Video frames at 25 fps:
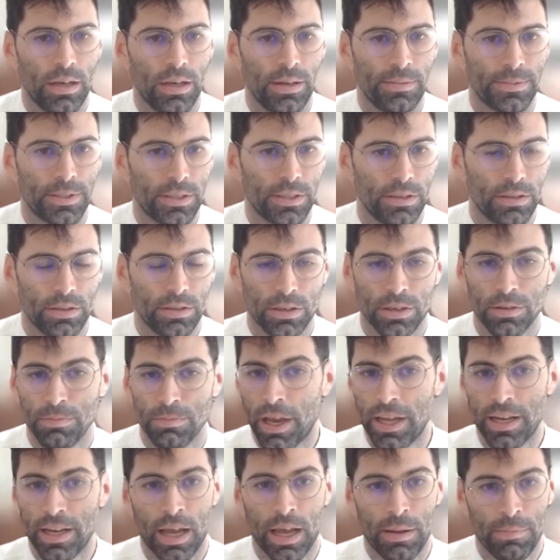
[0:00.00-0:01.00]
So you
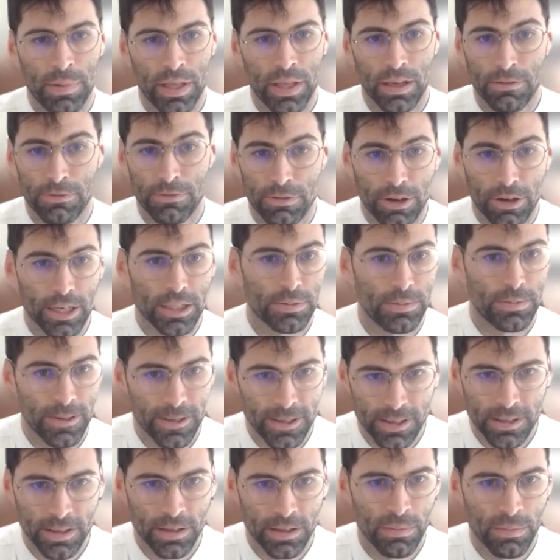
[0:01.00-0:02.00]
might not be a
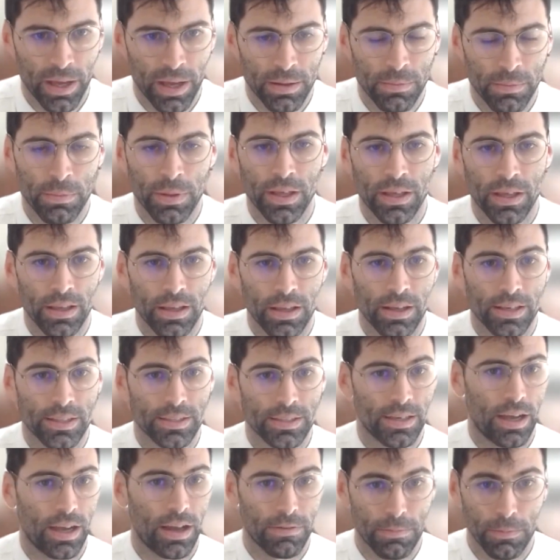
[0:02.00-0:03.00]
freshman, you might be a
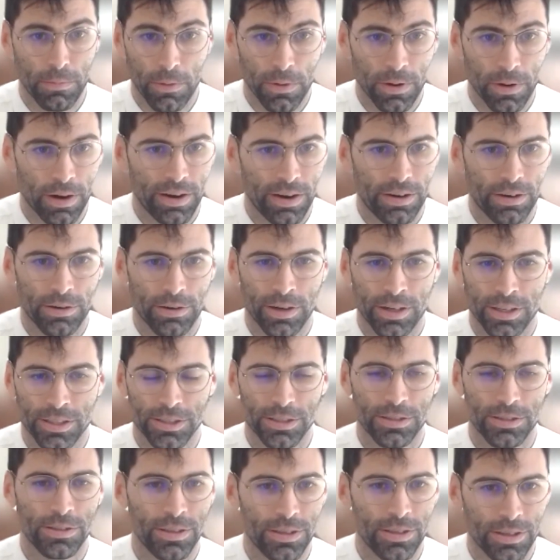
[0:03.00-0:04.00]
sophomore or a
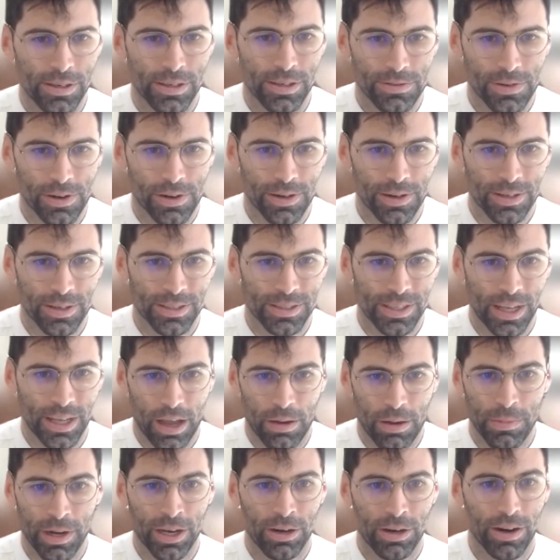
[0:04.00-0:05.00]
junior as far as how
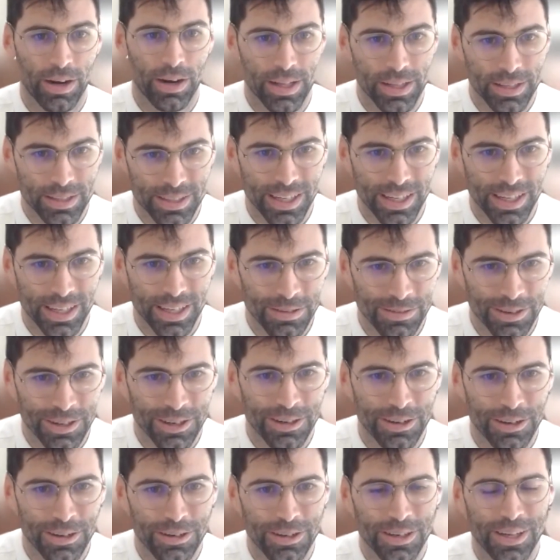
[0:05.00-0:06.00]
many credits that you've
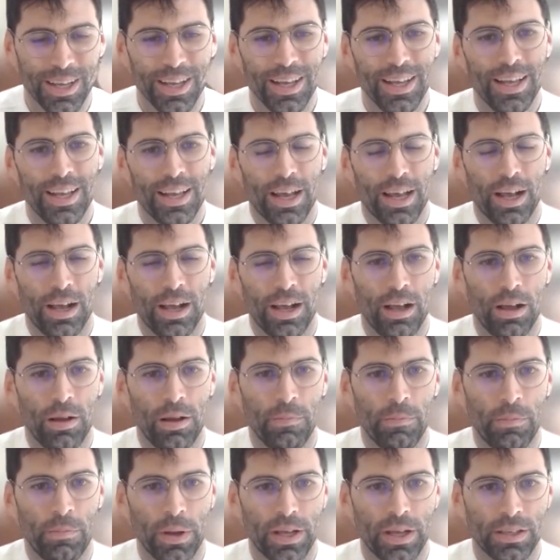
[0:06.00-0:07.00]
earned,
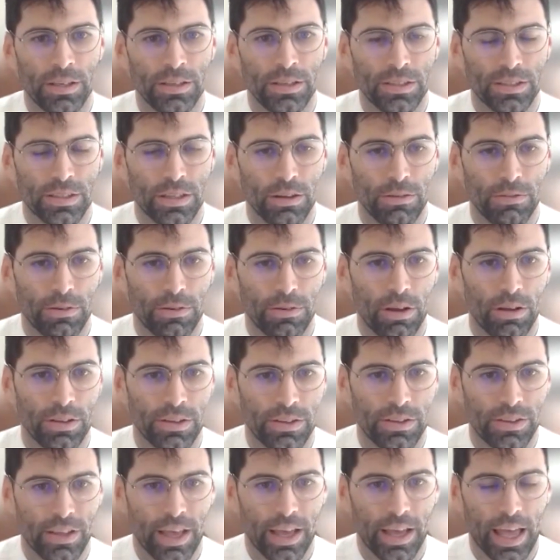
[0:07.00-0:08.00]
but you still fall
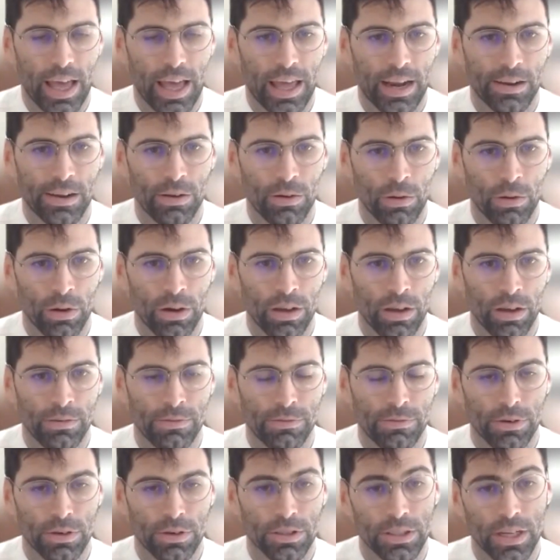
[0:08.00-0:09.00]
into that category of
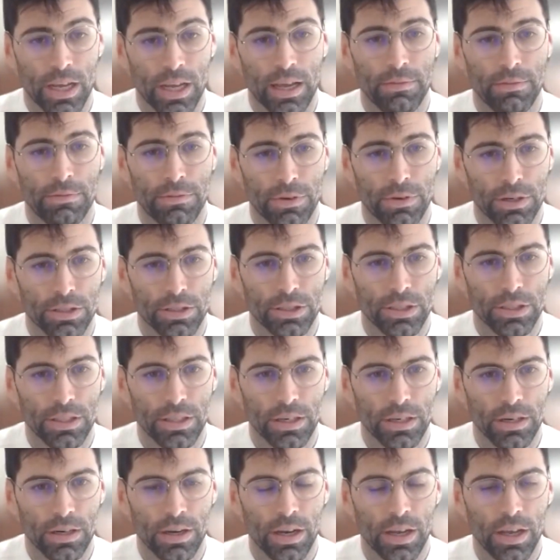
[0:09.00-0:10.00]
first-time,
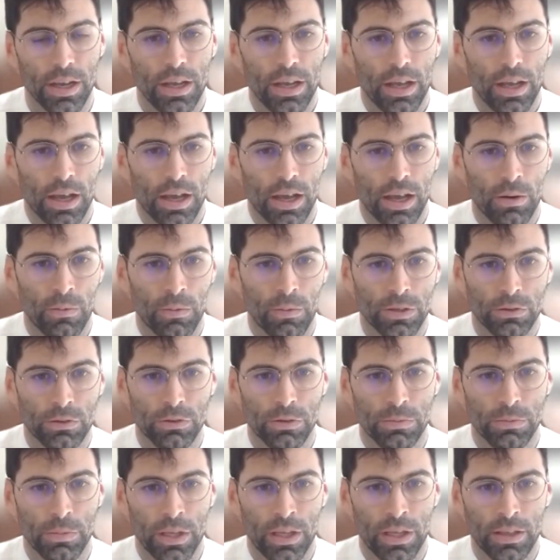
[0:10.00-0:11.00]
first-year, which
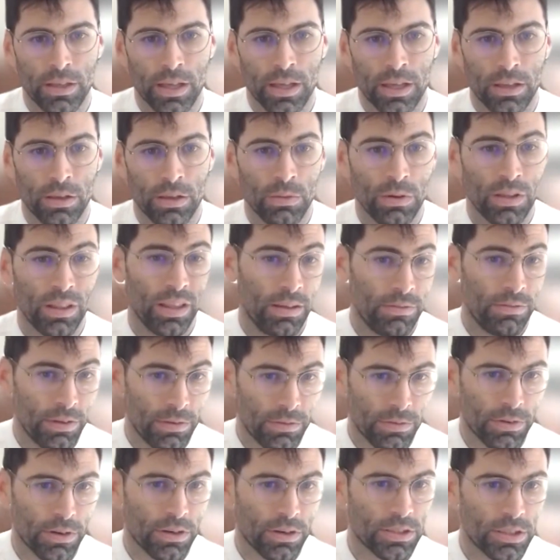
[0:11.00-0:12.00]
would mean that you would live in
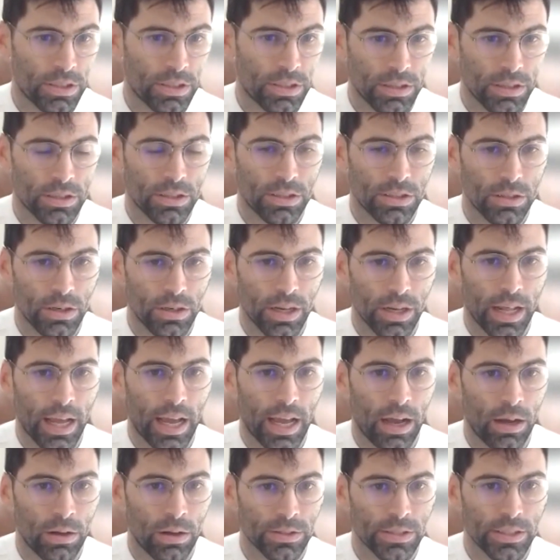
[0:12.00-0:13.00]
first-year student
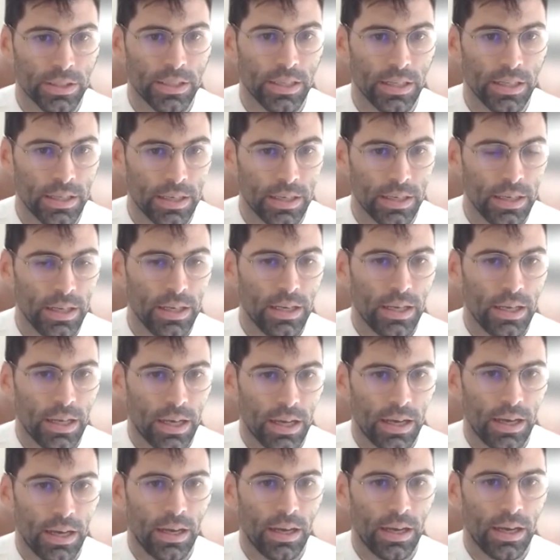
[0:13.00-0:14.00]
housing.
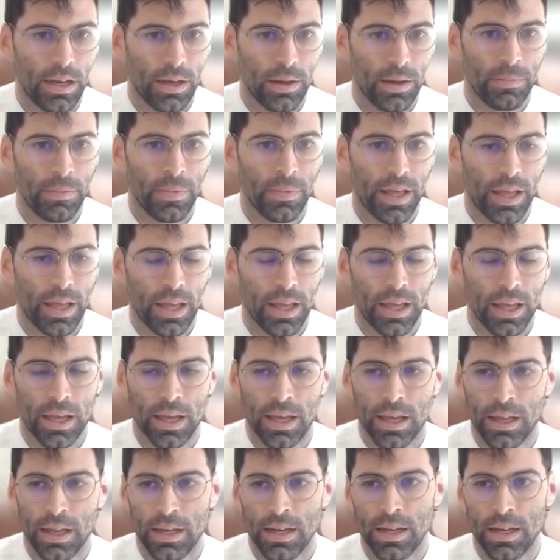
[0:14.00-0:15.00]

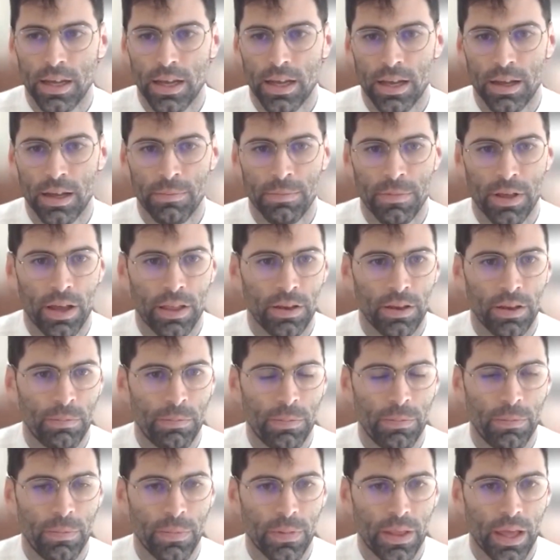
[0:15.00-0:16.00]
And the
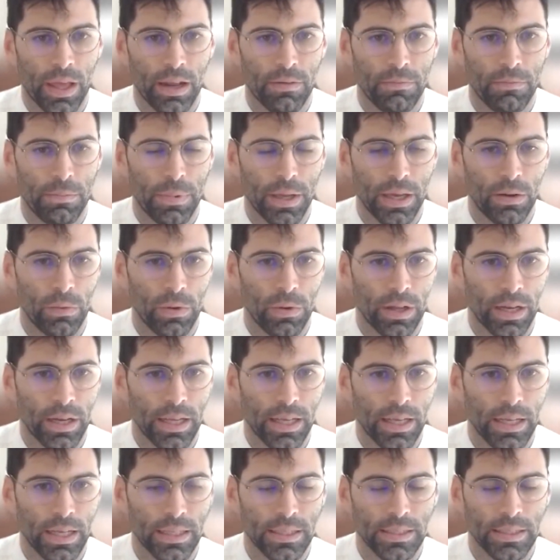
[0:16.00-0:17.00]
other kind of big one
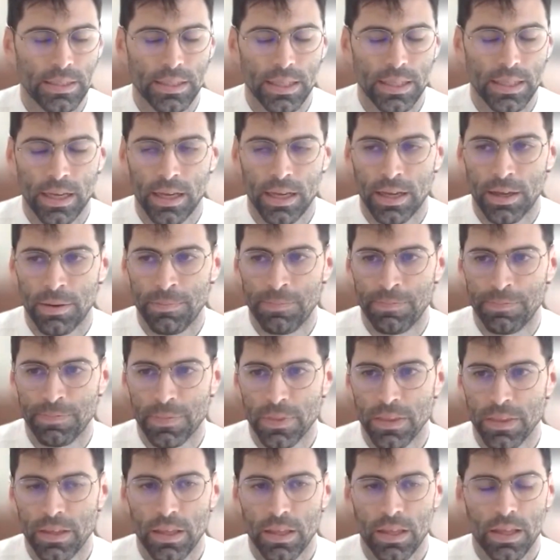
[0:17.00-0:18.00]
is
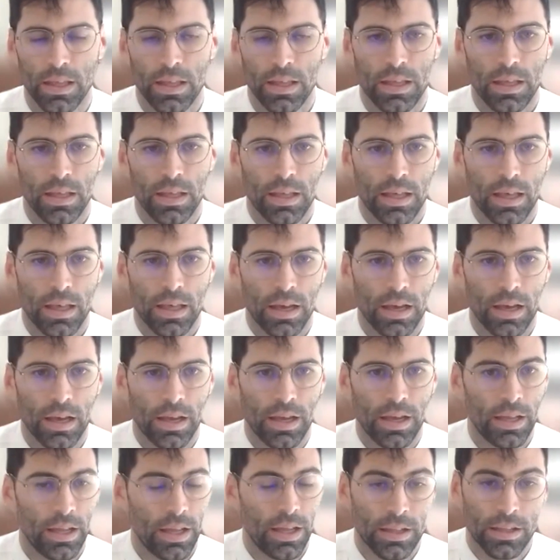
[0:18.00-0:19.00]

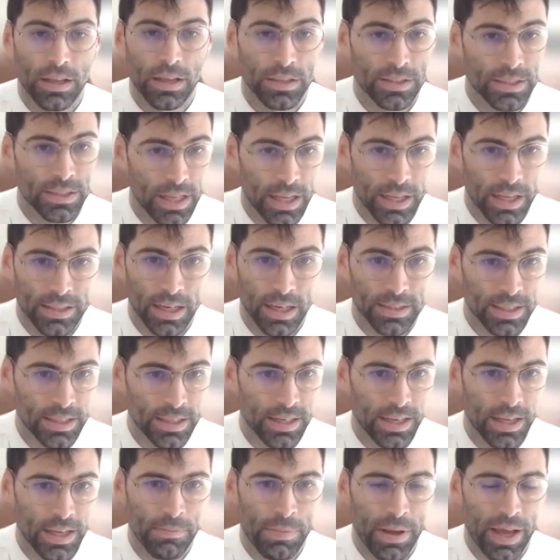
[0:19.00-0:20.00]
it
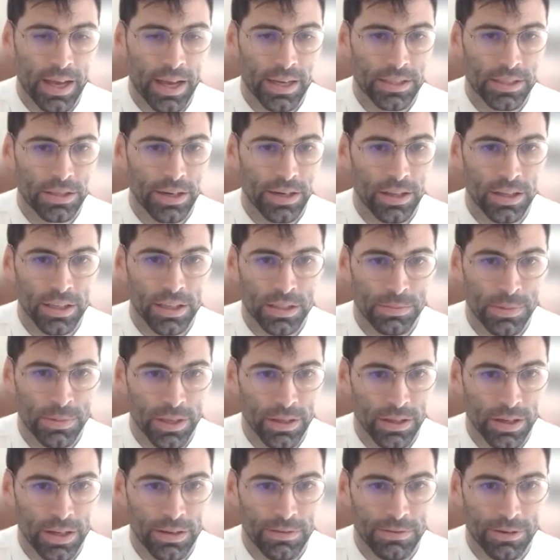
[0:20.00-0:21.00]
doesn't impact your
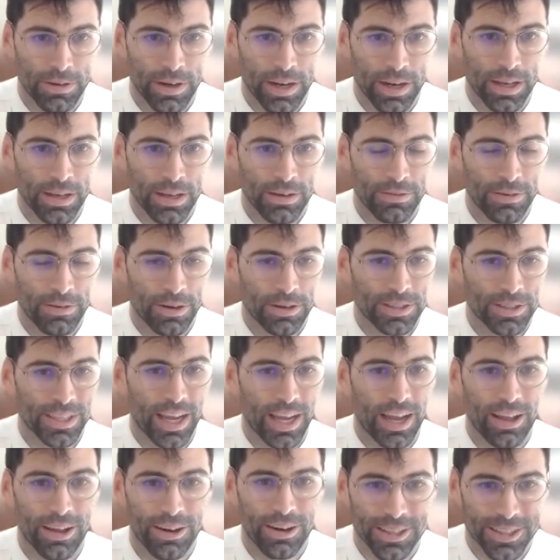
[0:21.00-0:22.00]
eligibility for any of our
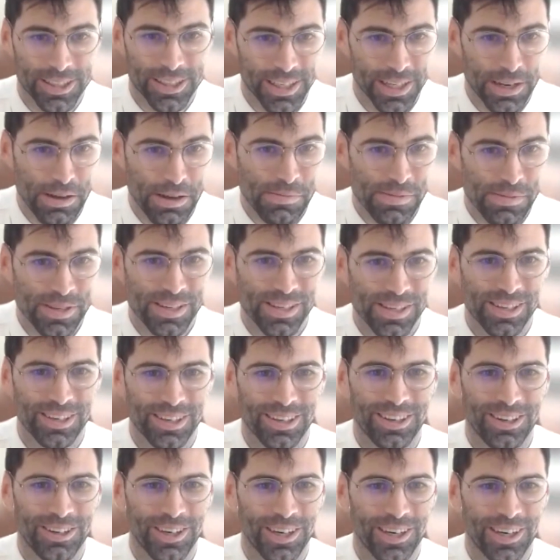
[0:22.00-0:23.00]
scholarships
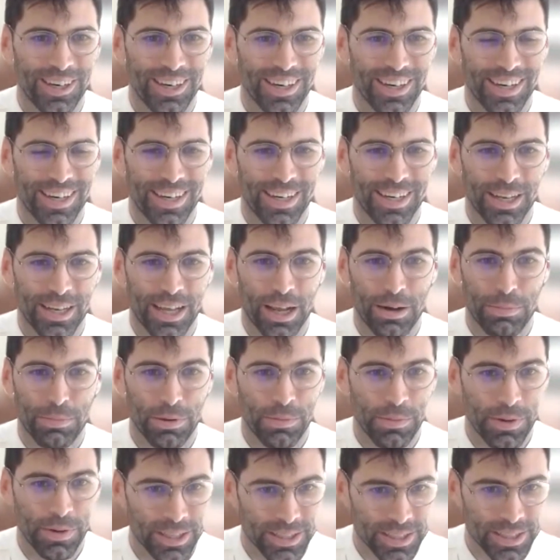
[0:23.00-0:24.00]
or kind of
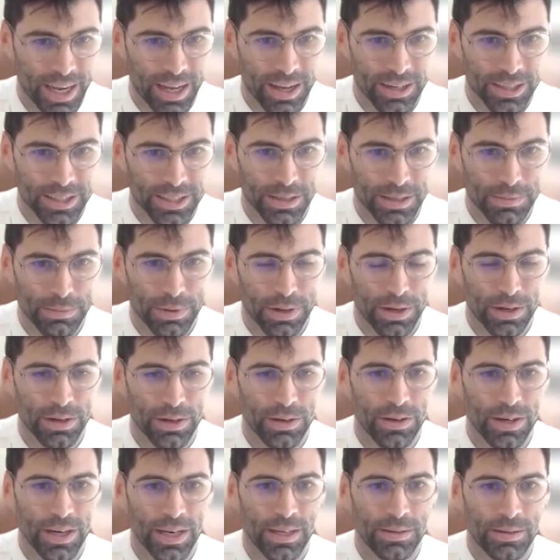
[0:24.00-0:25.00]
premier scholarship
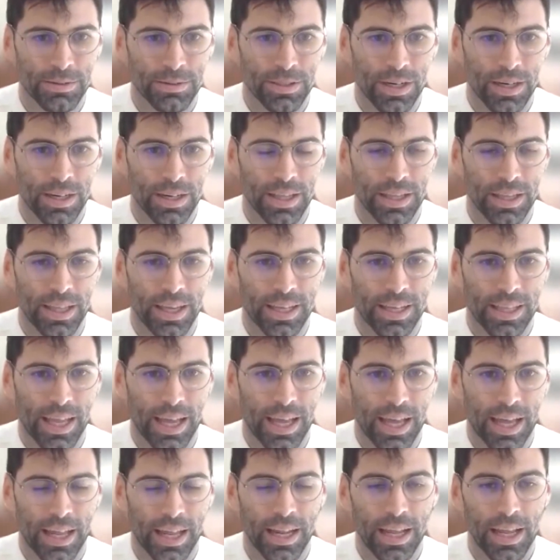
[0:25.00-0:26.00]
programs or anything like
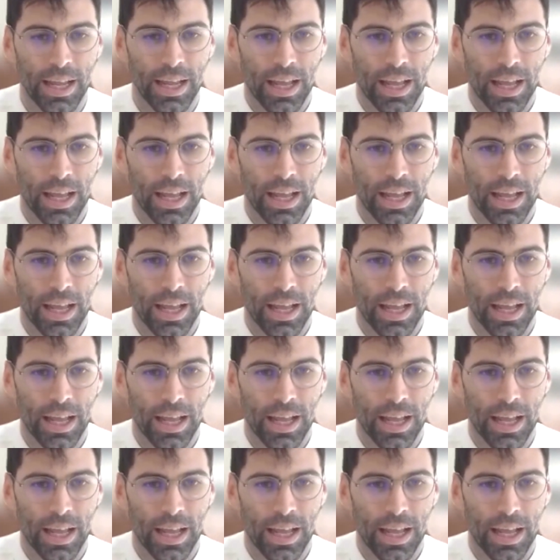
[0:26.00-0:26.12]
that.